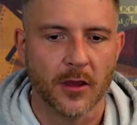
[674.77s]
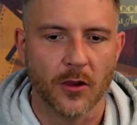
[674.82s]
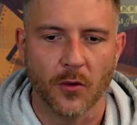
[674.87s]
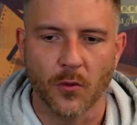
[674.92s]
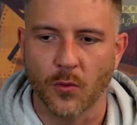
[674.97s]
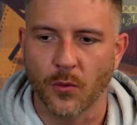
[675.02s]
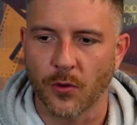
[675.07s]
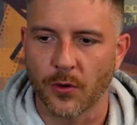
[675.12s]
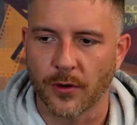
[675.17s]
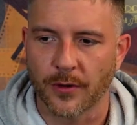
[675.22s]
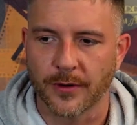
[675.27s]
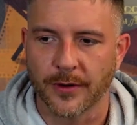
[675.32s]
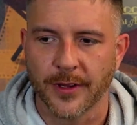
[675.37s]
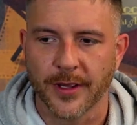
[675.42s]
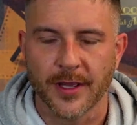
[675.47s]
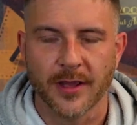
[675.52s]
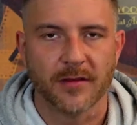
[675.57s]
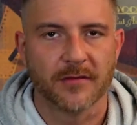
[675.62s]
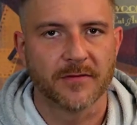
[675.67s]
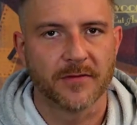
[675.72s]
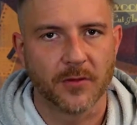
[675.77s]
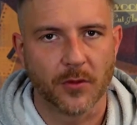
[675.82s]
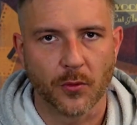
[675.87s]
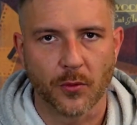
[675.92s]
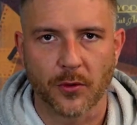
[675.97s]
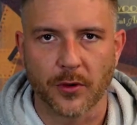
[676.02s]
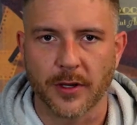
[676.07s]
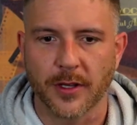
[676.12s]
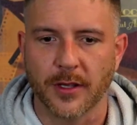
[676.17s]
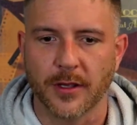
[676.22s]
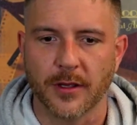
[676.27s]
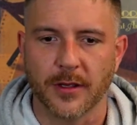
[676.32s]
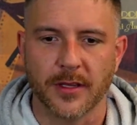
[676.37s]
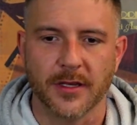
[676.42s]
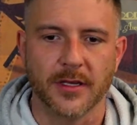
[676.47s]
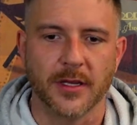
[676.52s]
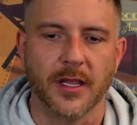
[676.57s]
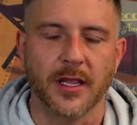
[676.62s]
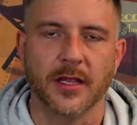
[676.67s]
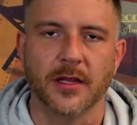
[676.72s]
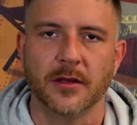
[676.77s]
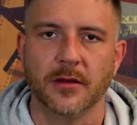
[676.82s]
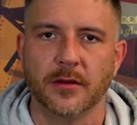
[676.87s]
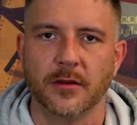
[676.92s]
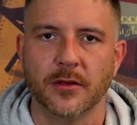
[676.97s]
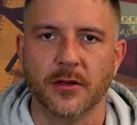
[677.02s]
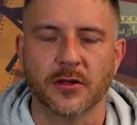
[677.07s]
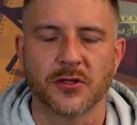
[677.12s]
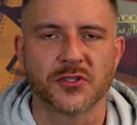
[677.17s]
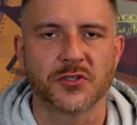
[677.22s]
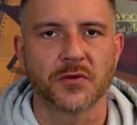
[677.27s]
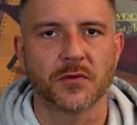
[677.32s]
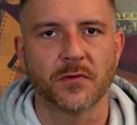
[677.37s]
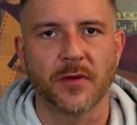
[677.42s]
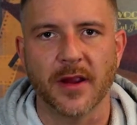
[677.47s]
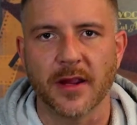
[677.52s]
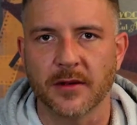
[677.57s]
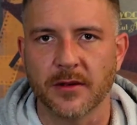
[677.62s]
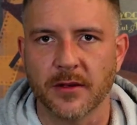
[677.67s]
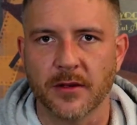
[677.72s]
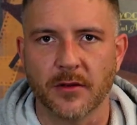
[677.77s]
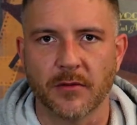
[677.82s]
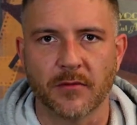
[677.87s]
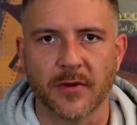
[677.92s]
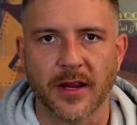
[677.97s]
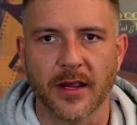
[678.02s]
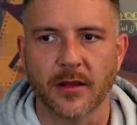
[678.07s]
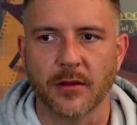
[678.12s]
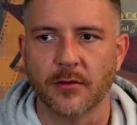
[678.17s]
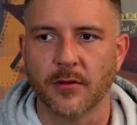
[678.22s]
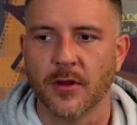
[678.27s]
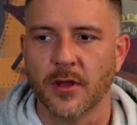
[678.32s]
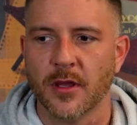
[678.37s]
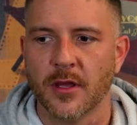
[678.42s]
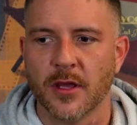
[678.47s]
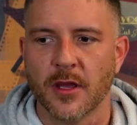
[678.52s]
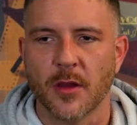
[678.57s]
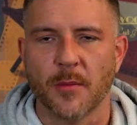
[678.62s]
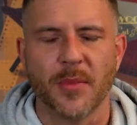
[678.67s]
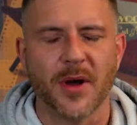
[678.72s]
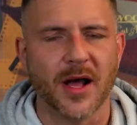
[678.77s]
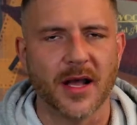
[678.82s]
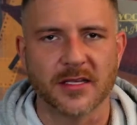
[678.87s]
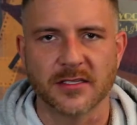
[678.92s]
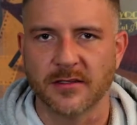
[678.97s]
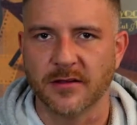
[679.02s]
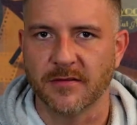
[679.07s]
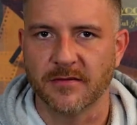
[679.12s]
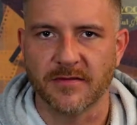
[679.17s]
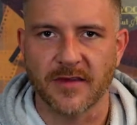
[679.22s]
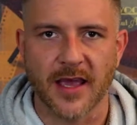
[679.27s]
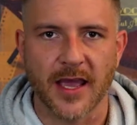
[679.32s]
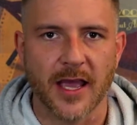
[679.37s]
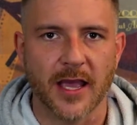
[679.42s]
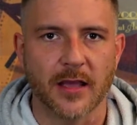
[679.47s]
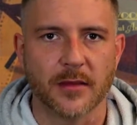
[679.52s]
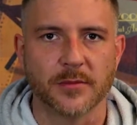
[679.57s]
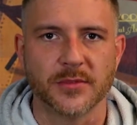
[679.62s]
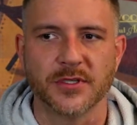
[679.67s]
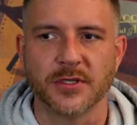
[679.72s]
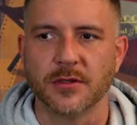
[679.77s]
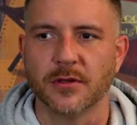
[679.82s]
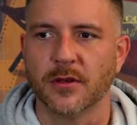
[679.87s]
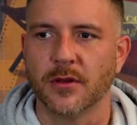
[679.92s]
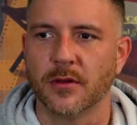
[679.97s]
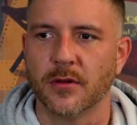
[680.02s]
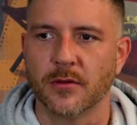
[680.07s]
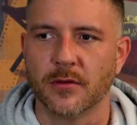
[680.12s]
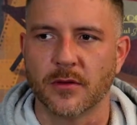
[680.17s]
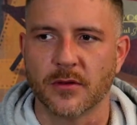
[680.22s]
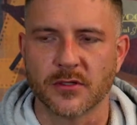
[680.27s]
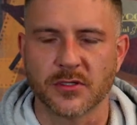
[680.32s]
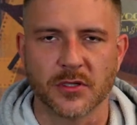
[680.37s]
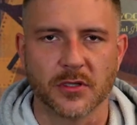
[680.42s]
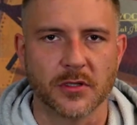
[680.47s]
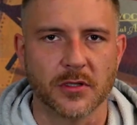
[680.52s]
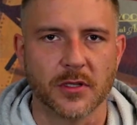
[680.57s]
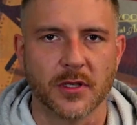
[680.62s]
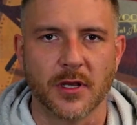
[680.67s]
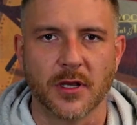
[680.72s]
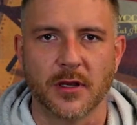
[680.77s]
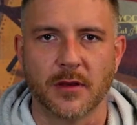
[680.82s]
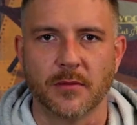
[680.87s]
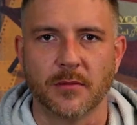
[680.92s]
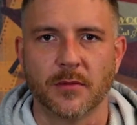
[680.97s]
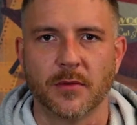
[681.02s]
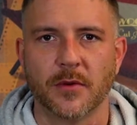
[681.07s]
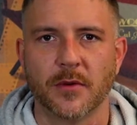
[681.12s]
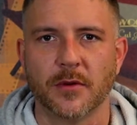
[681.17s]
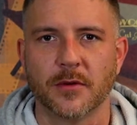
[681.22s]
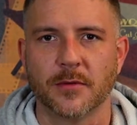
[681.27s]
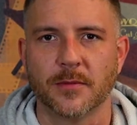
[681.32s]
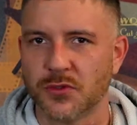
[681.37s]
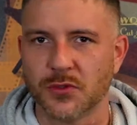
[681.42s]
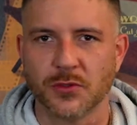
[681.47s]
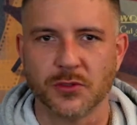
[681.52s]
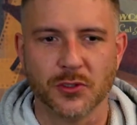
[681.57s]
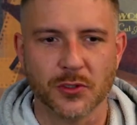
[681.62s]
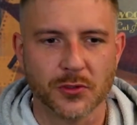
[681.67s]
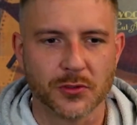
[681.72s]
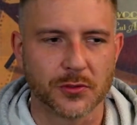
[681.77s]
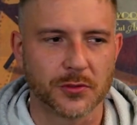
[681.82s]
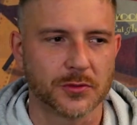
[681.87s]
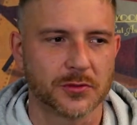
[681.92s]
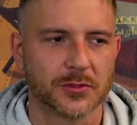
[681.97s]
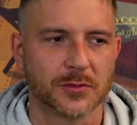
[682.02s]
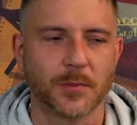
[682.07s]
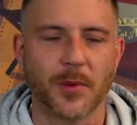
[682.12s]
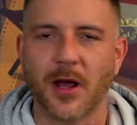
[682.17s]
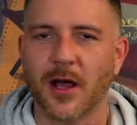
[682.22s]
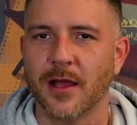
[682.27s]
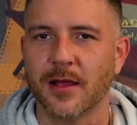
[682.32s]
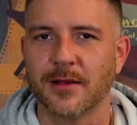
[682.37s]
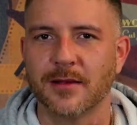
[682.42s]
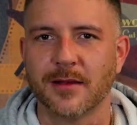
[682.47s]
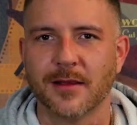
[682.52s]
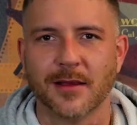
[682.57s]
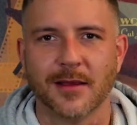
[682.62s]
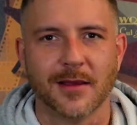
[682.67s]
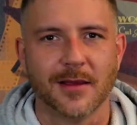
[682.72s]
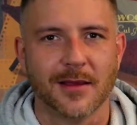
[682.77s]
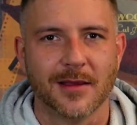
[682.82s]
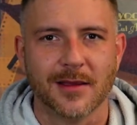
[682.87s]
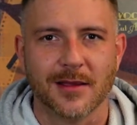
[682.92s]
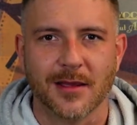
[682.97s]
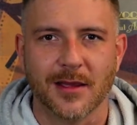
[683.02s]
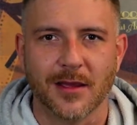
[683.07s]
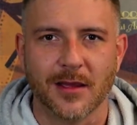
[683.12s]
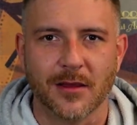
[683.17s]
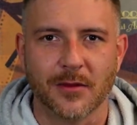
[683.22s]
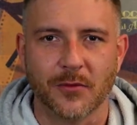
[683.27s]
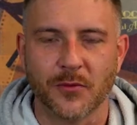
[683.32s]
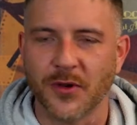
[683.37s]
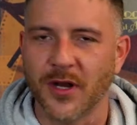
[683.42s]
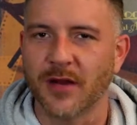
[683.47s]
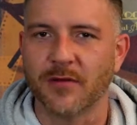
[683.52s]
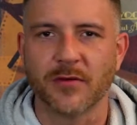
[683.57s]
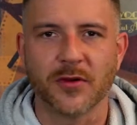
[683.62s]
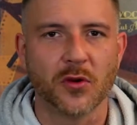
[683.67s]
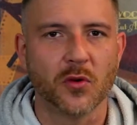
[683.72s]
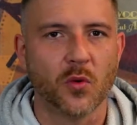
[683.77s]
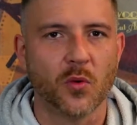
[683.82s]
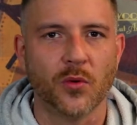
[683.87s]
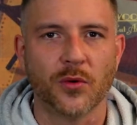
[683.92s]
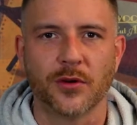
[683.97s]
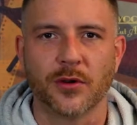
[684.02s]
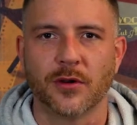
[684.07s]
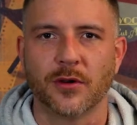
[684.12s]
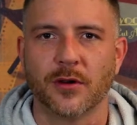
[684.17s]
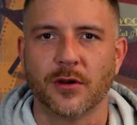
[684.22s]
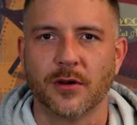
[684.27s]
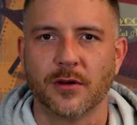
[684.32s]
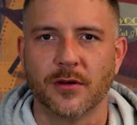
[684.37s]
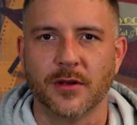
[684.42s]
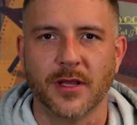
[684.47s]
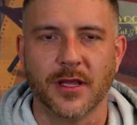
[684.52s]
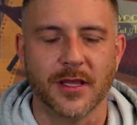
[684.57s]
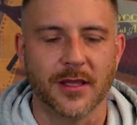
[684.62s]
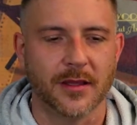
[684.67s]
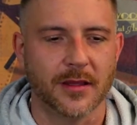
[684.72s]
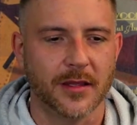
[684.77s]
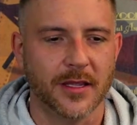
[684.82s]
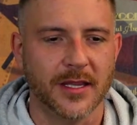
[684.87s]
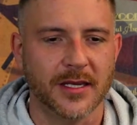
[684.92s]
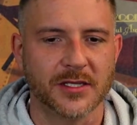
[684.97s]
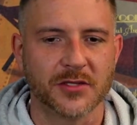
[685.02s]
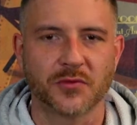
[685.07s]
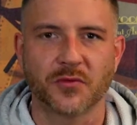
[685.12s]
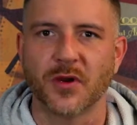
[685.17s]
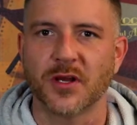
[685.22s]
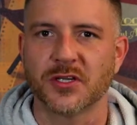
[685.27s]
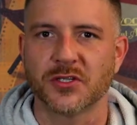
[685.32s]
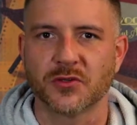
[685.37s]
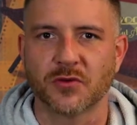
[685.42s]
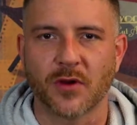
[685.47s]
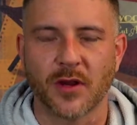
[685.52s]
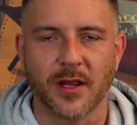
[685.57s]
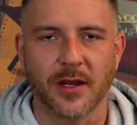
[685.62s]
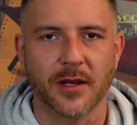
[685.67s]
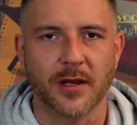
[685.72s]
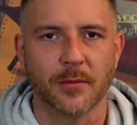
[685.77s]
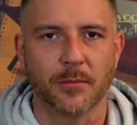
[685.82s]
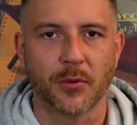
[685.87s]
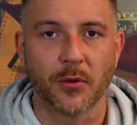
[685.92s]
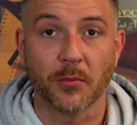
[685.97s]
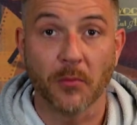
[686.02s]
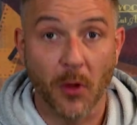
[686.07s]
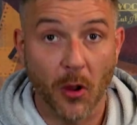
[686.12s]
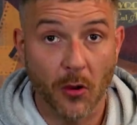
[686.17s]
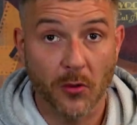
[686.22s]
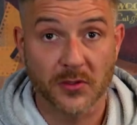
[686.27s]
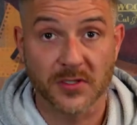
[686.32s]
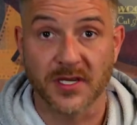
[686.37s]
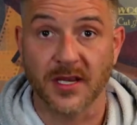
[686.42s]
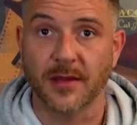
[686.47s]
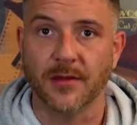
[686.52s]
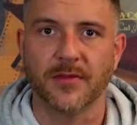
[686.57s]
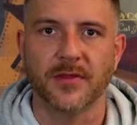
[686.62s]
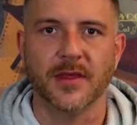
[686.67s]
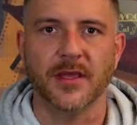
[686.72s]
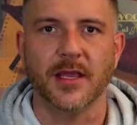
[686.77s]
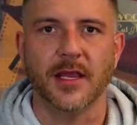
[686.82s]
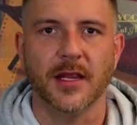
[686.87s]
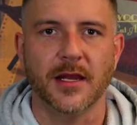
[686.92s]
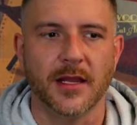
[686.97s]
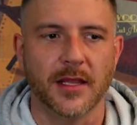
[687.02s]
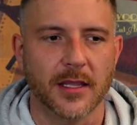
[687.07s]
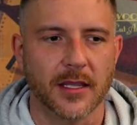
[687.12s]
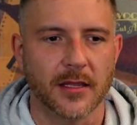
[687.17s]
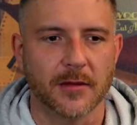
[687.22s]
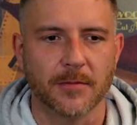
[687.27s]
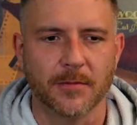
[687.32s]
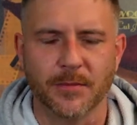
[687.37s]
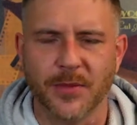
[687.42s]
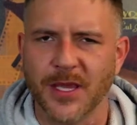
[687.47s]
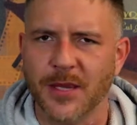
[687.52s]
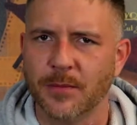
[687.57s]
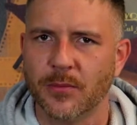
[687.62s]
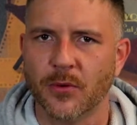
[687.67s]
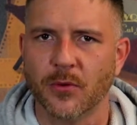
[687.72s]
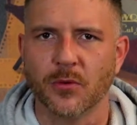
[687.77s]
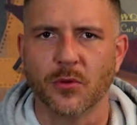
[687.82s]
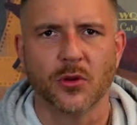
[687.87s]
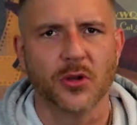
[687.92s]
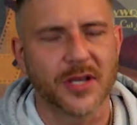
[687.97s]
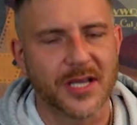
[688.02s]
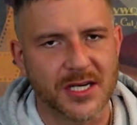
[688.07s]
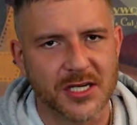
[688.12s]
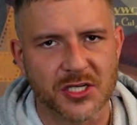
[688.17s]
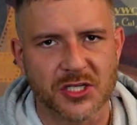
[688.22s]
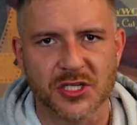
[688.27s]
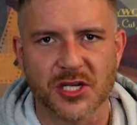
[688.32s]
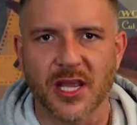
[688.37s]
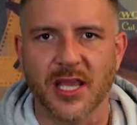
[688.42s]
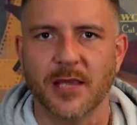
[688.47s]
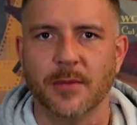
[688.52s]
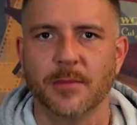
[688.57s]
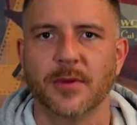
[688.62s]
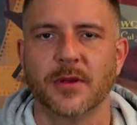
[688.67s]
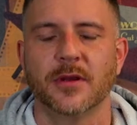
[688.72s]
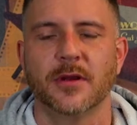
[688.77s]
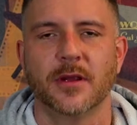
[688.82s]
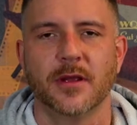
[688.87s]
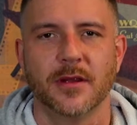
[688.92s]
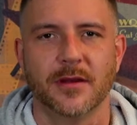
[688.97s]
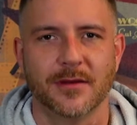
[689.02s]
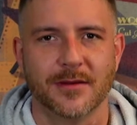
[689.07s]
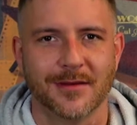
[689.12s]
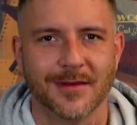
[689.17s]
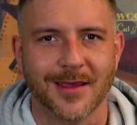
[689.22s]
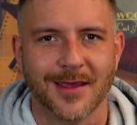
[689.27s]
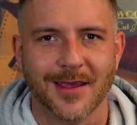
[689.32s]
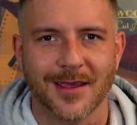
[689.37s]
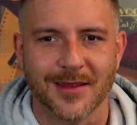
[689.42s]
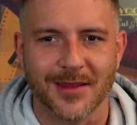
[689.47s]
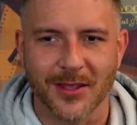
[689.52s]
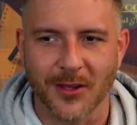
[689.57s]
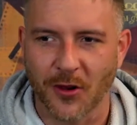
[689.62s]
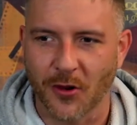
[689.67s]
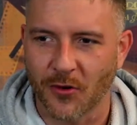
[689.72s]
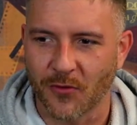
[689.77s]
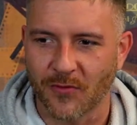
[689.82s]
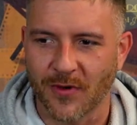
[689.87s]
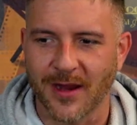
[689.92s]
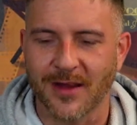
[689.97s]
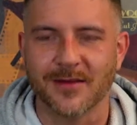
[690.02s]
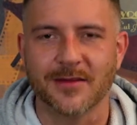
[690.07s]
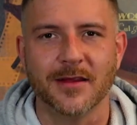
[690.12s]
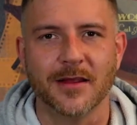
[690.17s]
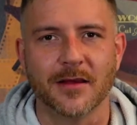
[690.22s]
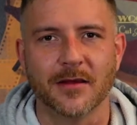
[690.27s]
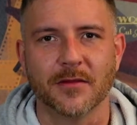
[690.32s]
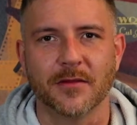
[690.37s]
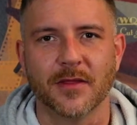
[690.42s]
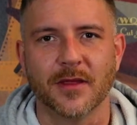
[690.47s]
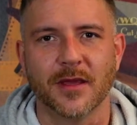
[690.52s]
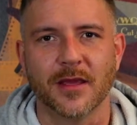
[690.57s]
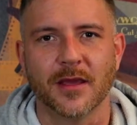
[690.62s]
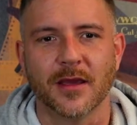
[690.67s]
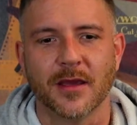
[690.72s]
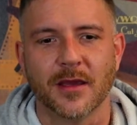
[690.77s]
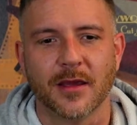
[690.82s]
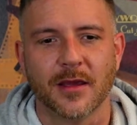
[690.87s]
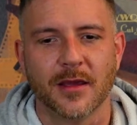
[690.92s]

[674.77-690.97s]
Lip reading: or Florida, and you're surrounded around positive vibes, there's a juice spot on every corner, and each restaurant promotes healthy eating, and people look in shape, and they go around healthy.